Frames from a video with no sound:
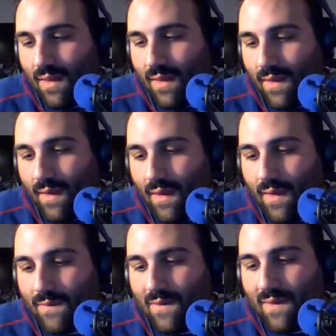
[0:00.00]

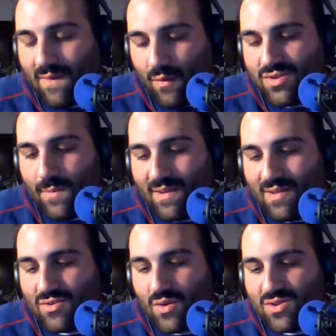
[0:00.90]
I told you about the
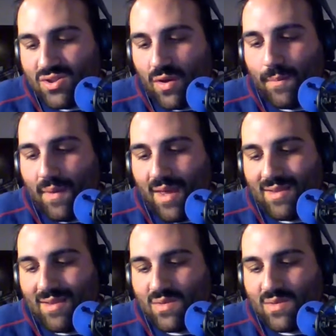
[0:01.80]
drawstring bag. That was